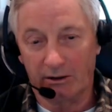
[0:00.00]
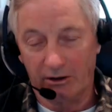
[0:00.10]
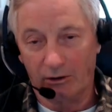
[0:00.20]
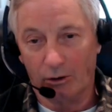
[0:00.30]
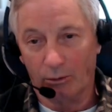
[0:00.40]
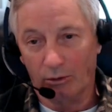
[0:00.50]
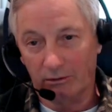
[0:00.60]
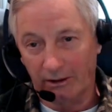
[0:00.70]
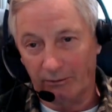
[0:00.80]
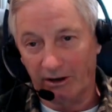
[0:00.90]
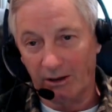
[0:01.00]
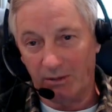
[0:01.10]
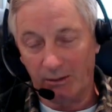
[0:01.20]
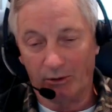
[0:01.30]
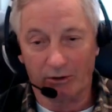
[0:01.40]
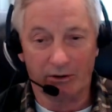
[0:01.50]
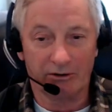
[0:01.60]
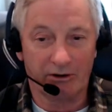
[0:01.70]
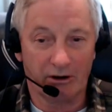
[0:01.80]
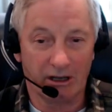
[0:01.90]
The normal everyday people are going to
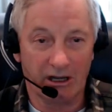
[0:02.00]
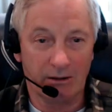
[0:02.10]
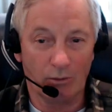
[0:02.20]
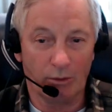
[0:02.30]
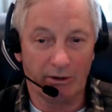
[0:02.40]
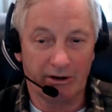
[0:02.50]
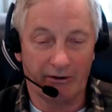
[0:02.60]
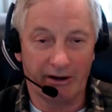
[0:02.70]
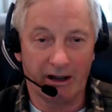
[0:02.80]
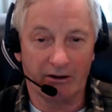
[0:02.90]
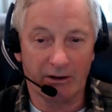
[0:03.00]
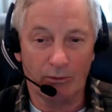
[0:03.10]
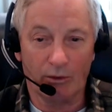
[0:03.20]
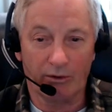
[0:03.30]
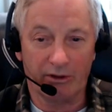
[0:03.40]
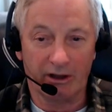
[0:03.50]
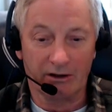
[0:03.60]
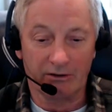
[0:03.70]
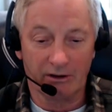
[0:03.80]
start getting more materiality, more things.